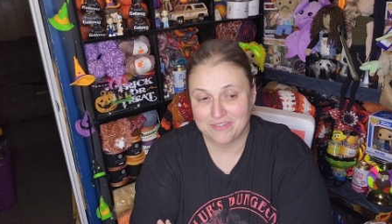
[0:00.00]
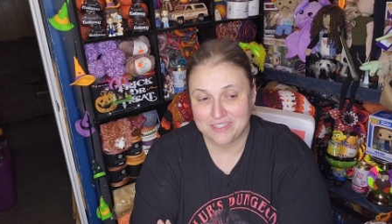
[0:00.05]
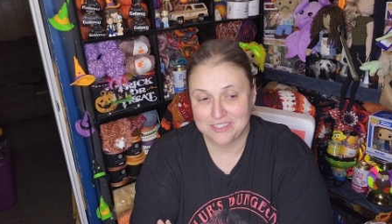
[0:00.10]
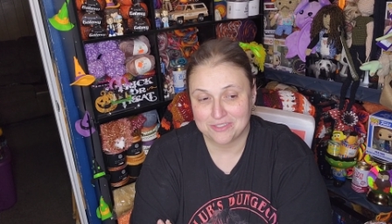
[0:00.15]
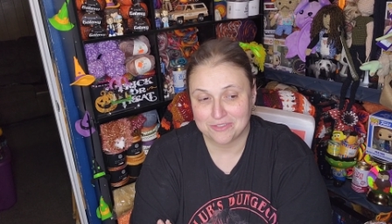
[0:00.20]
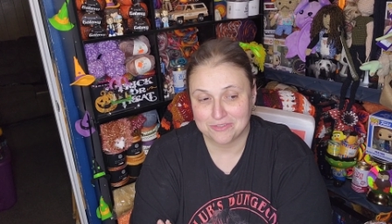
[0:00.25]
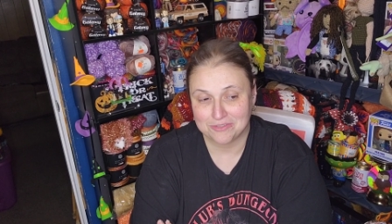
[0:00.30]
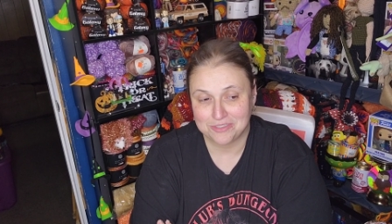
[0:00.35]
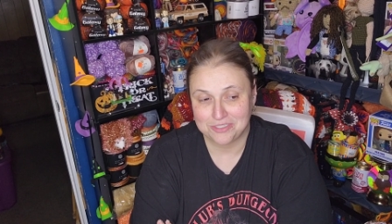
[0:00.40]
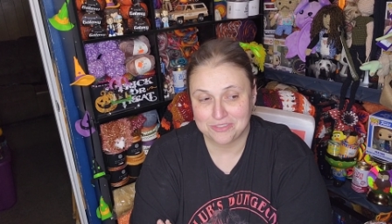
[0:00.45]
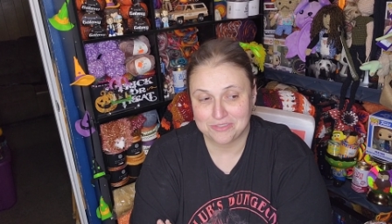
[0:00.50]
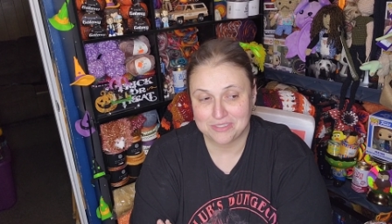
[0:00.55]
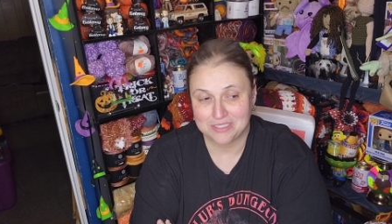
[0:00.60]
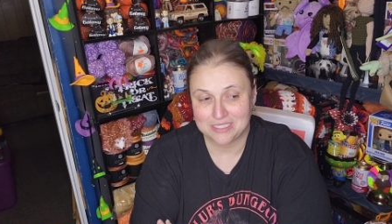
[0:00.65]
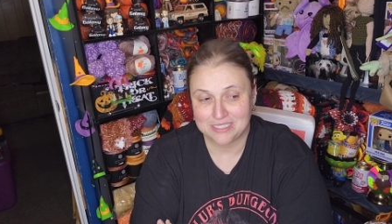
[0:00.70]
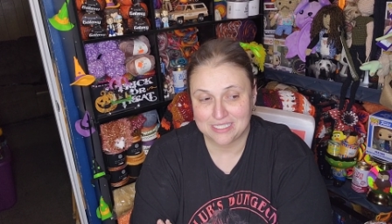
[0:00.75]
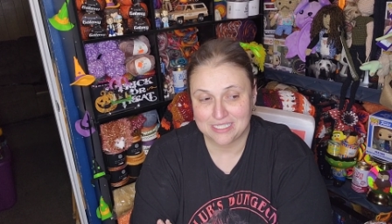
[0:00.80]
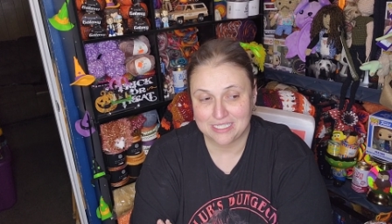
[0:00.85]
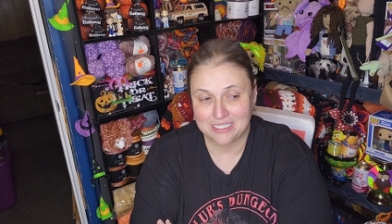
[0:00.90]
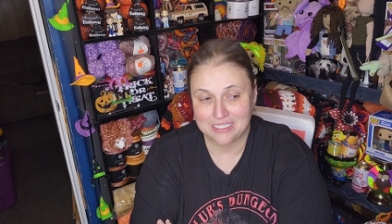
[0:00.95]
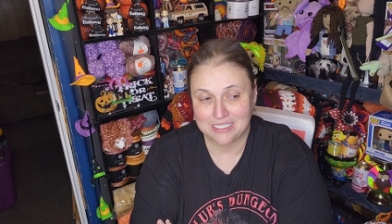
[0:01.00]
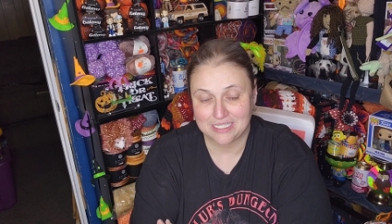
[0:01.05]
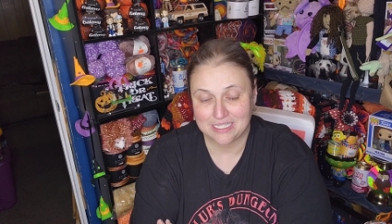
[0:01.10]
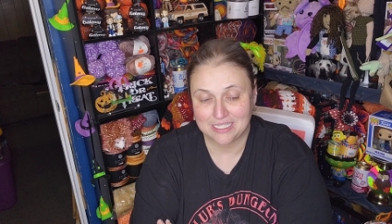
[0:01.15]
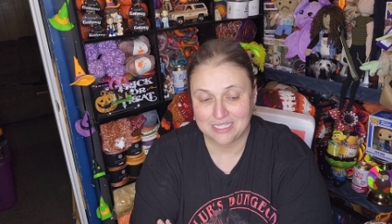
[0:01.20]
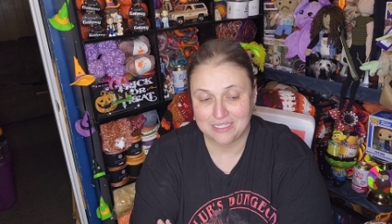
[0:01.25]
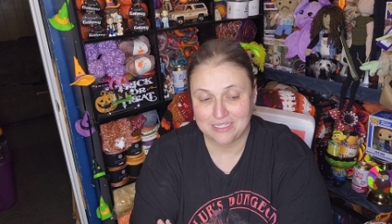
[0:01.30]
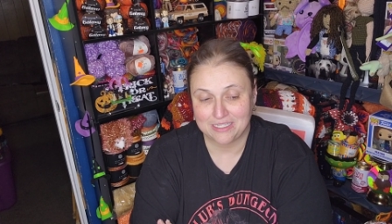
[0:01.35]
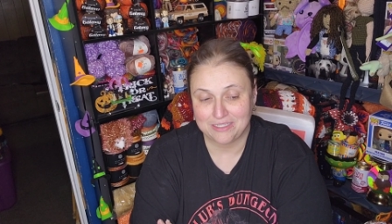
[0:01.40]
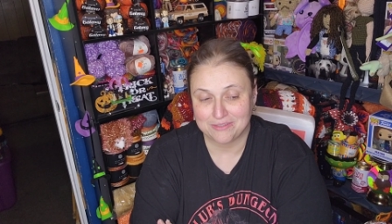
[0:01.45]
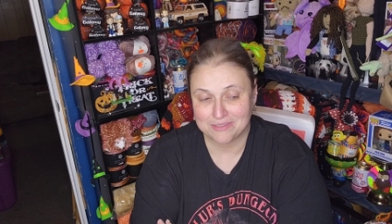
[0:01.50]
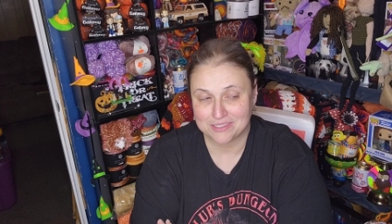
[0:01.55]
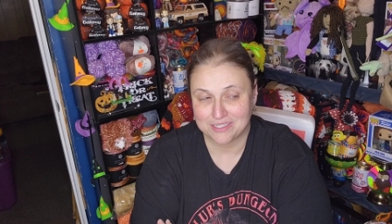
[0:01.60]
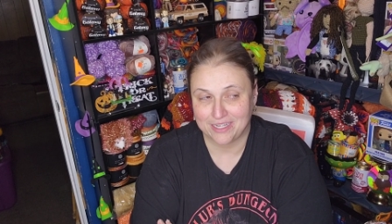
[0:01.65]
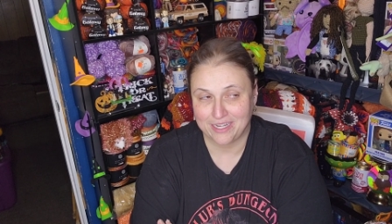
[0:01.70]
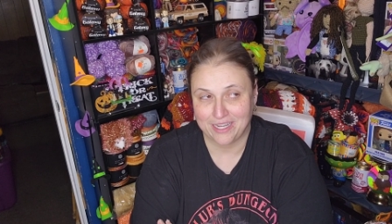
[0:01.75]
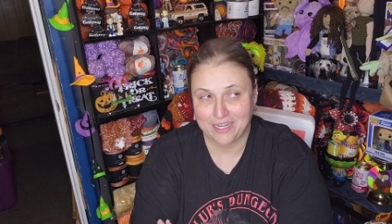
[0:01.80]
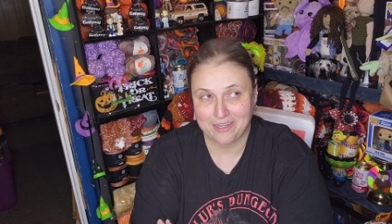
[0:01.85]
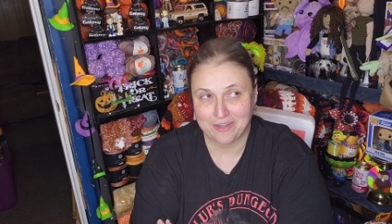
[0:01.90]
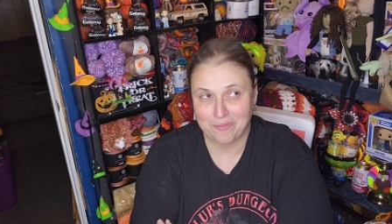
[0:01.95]
I told you that uh, it was
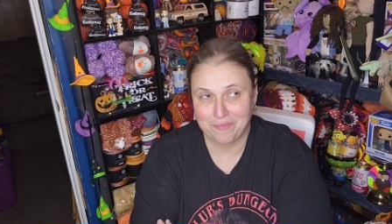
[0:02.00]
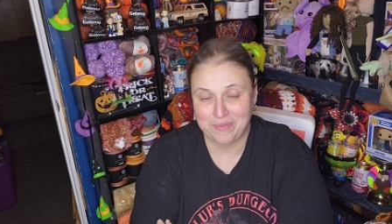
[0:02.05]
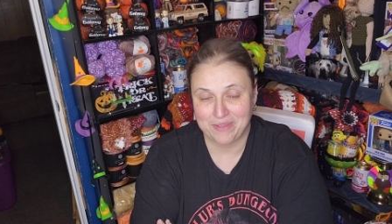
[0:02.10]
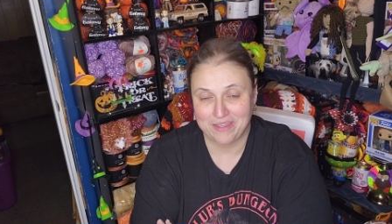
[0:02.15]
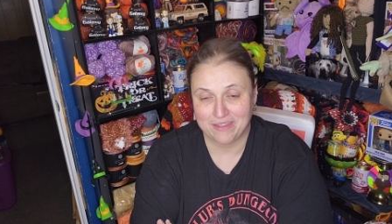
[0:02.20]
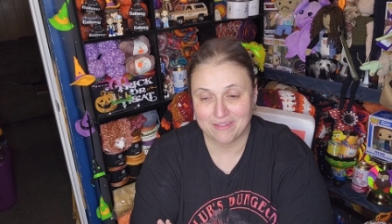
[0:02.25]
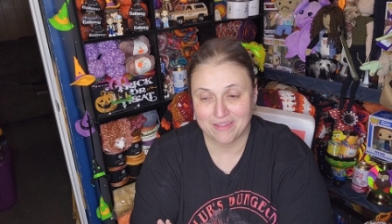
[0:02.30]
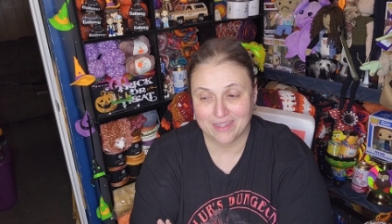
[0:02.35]
going to end up being